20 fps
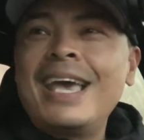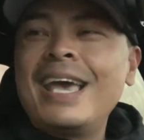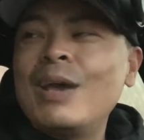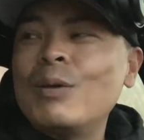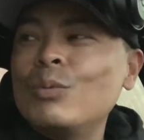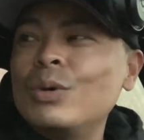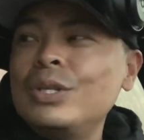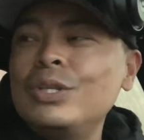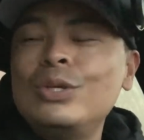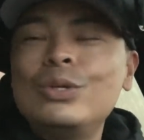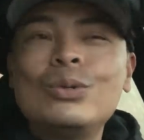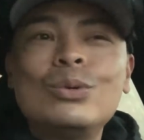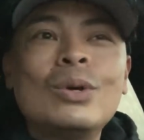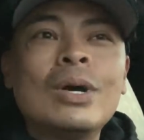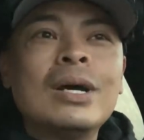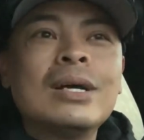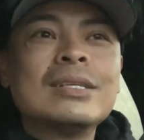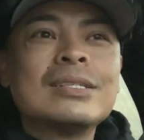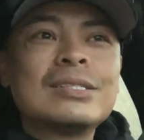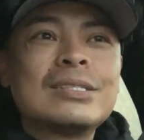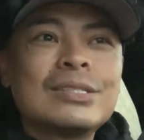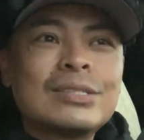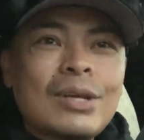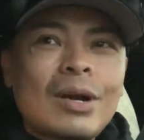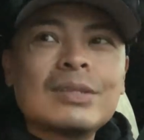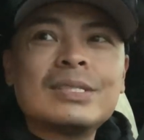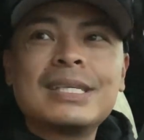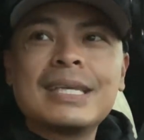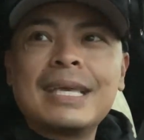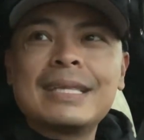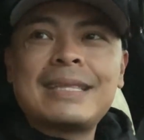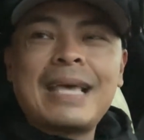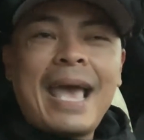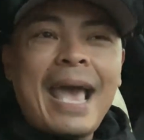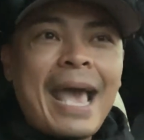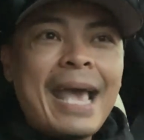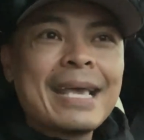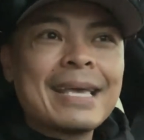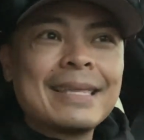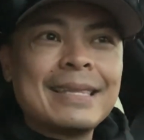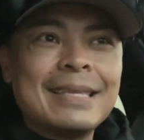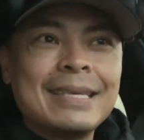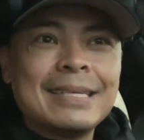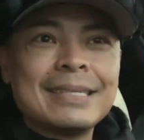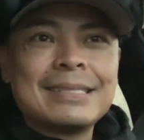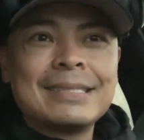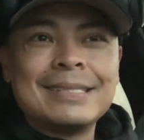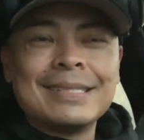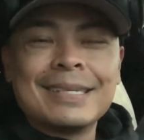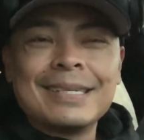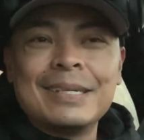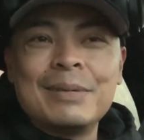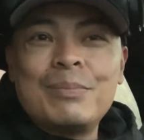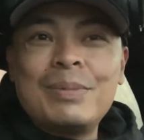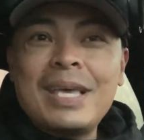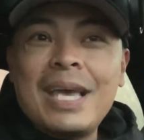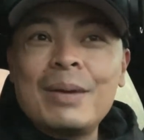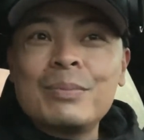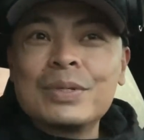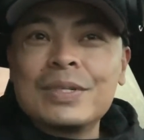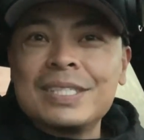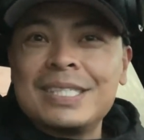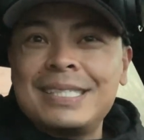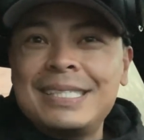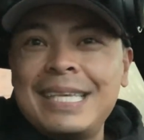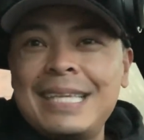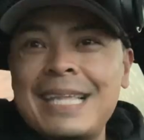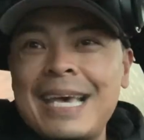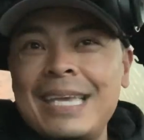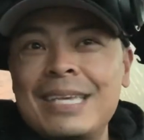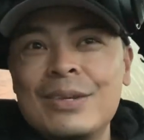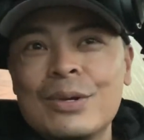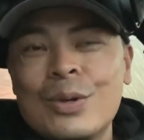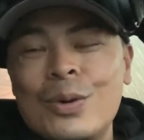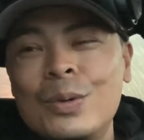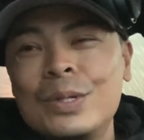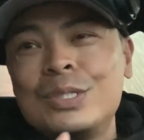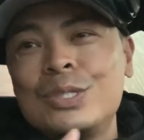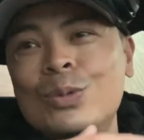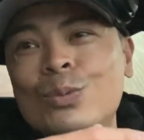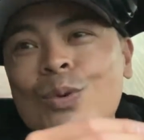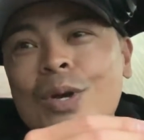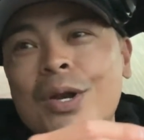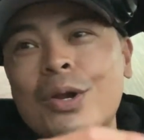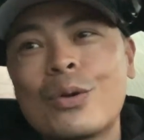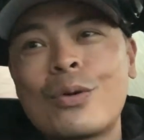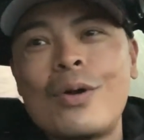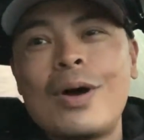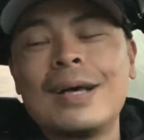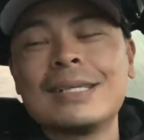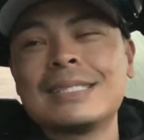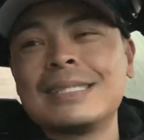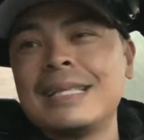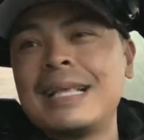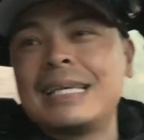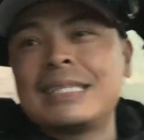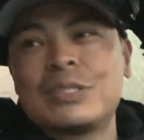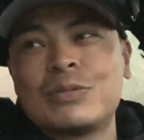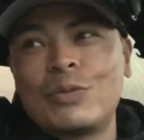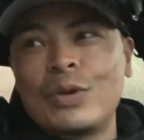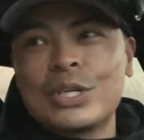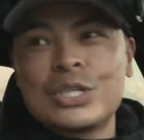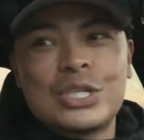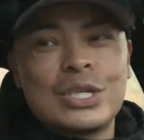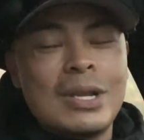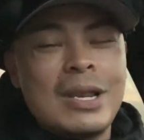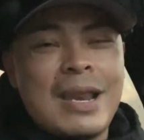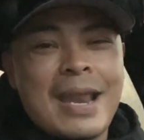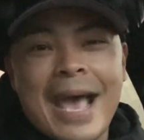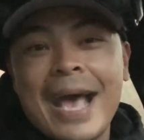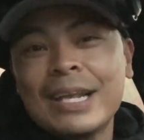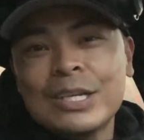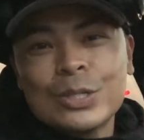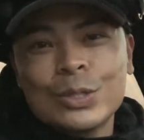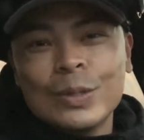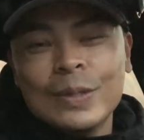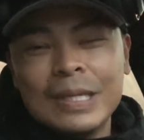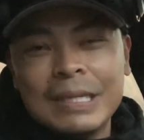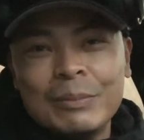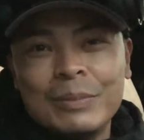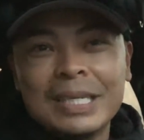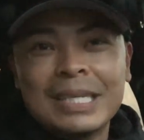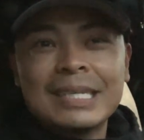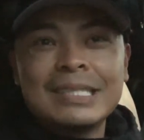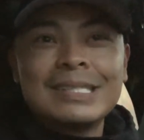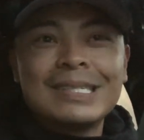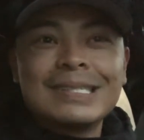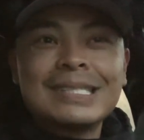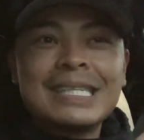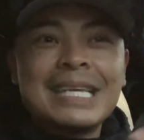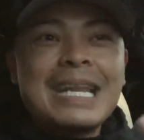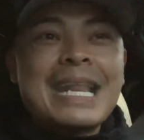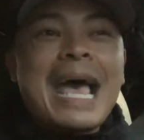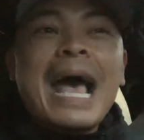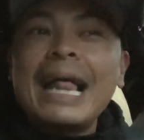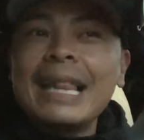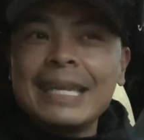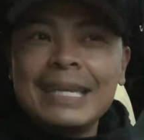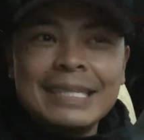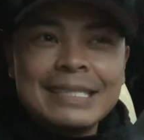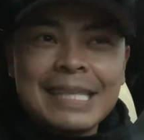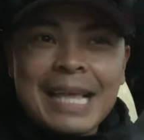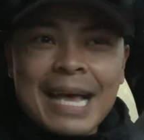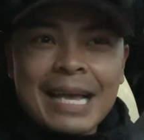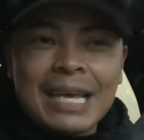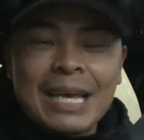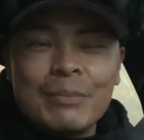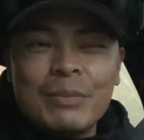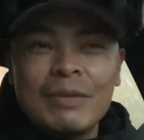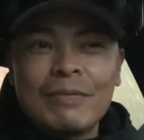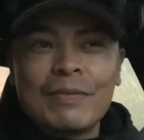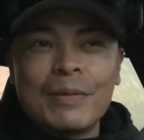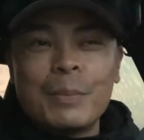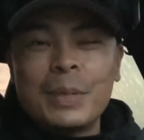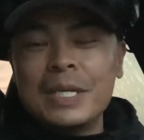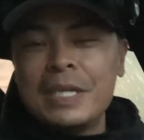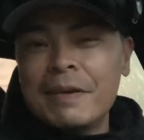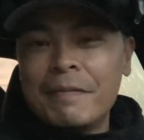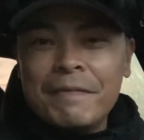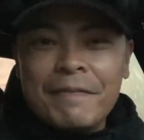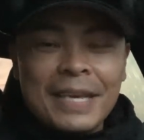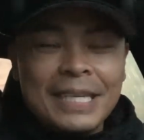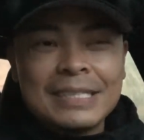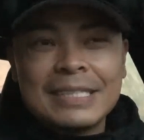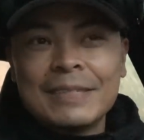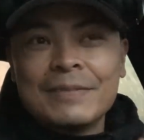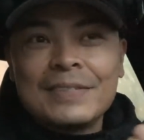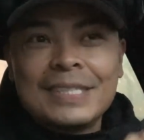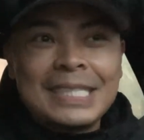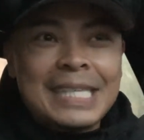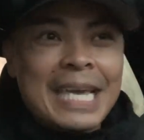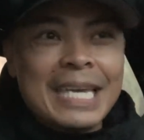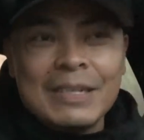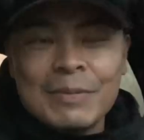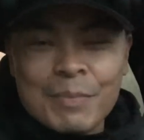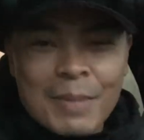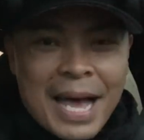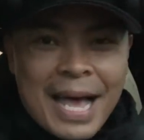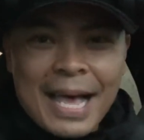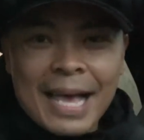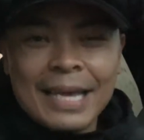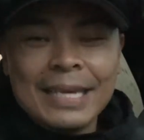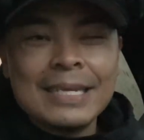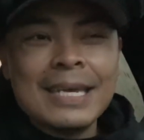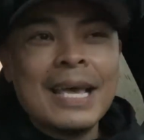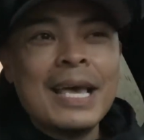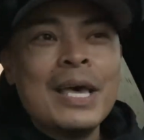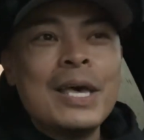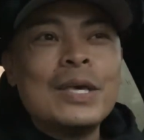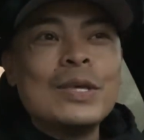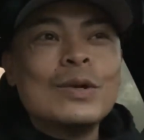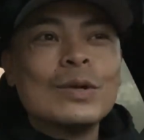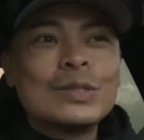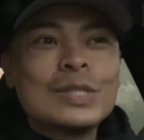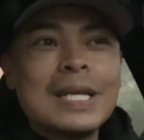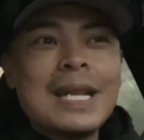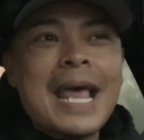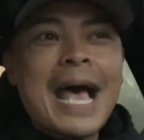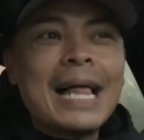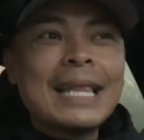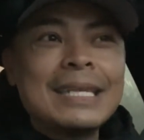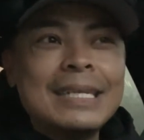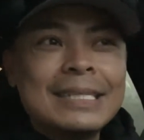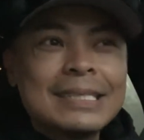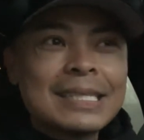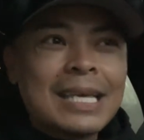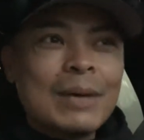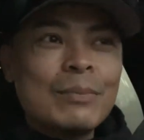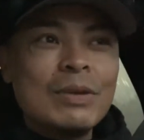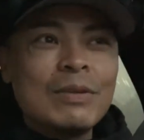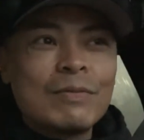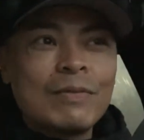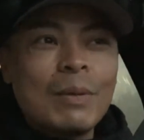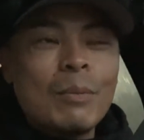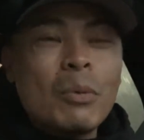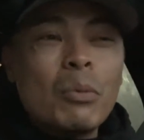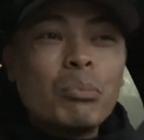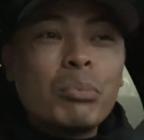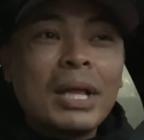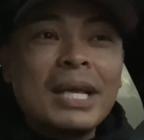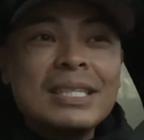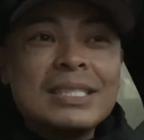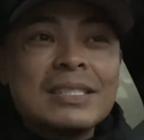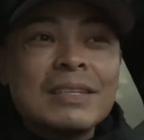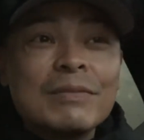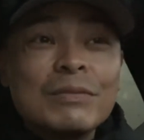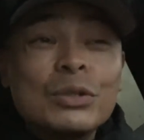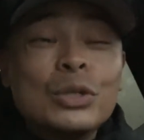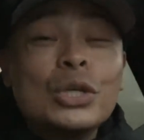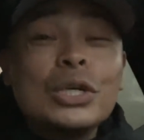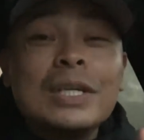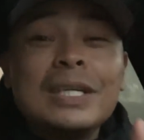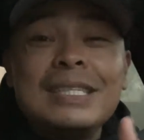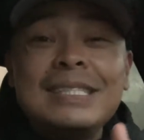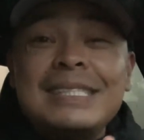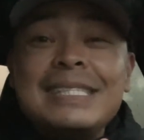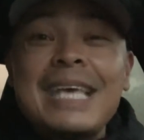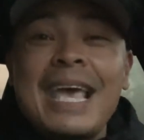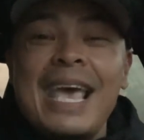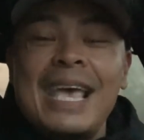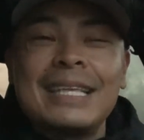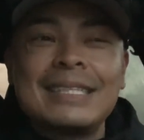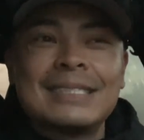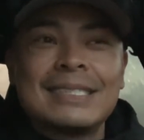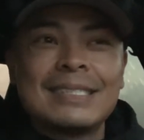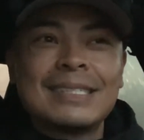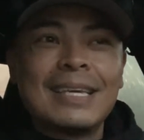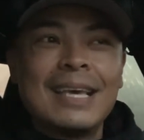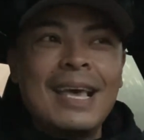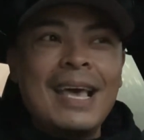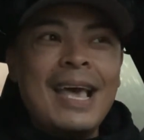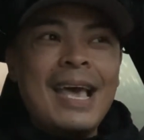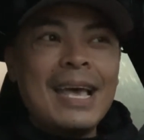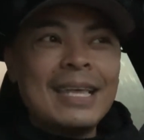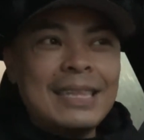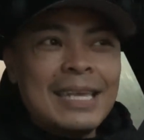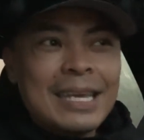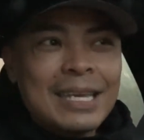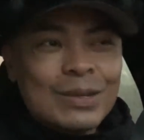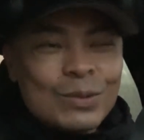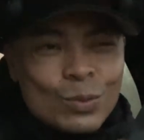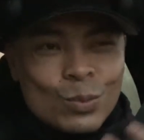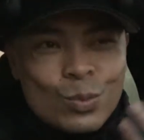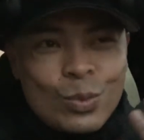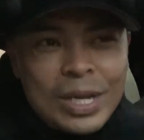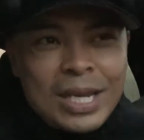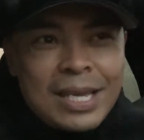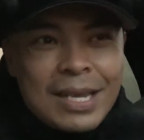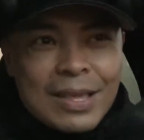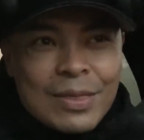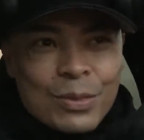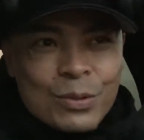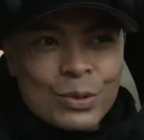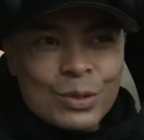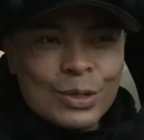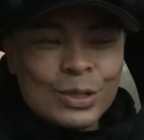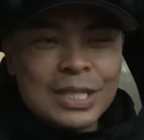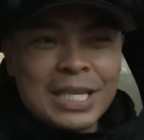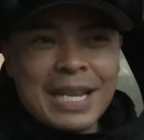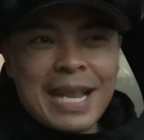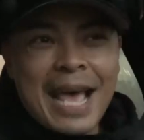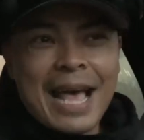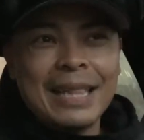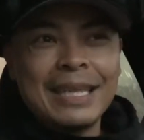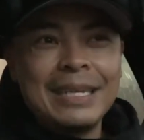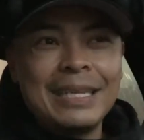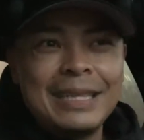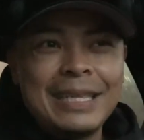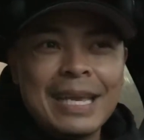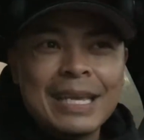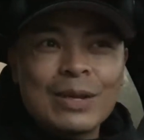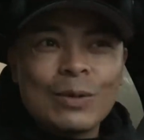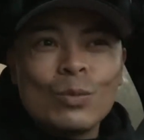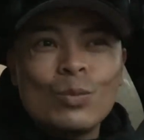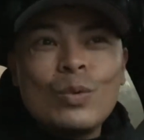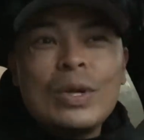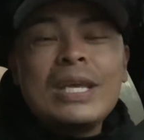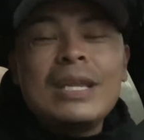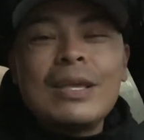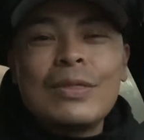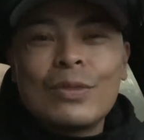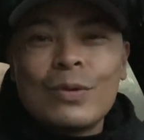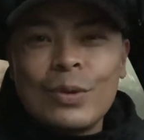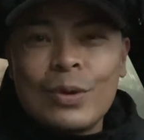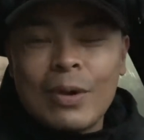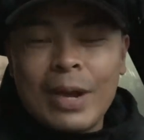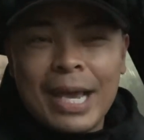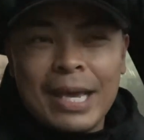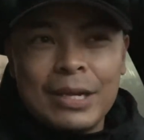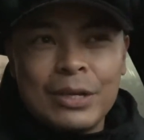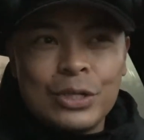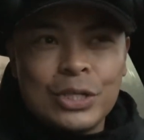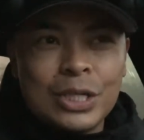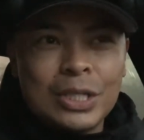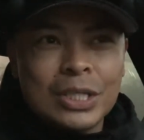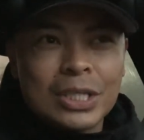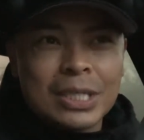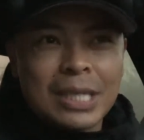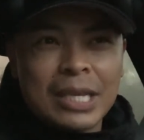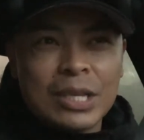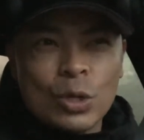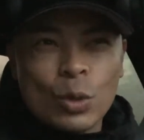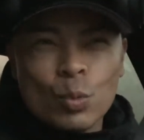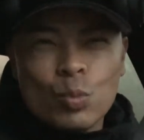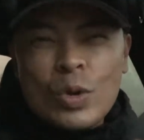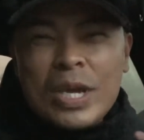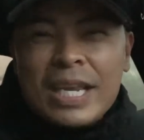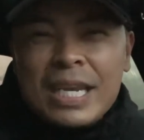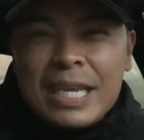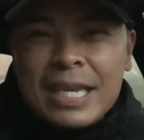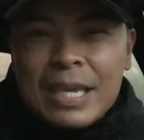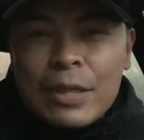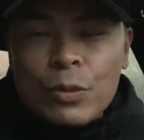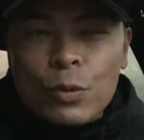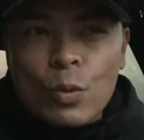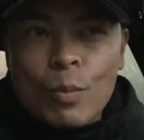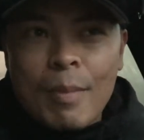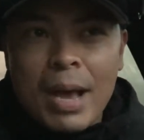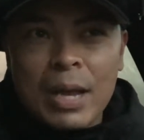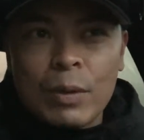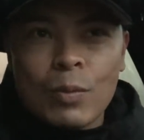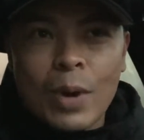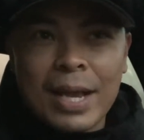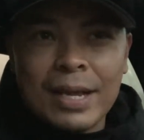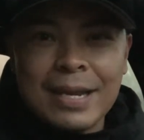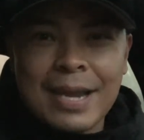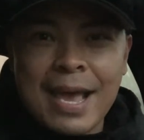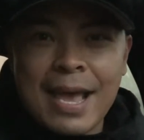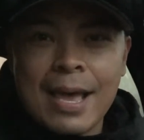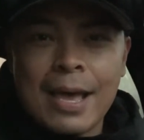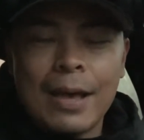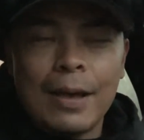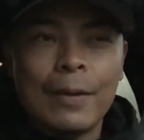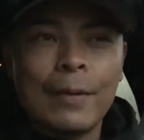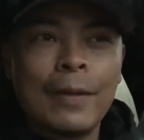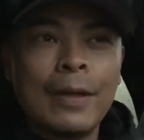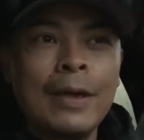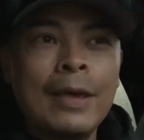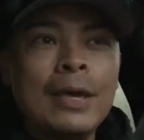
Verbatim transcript: And when you start to get the hang of this, you're going to be able to see that you're going to run across less friction naturally, because your tonality is not coming from a defensive state of mind. Your tonality is coming from a place of good intent, and they could read it through your tonality. They could read it through your energy, just like you're reading it through mine right now.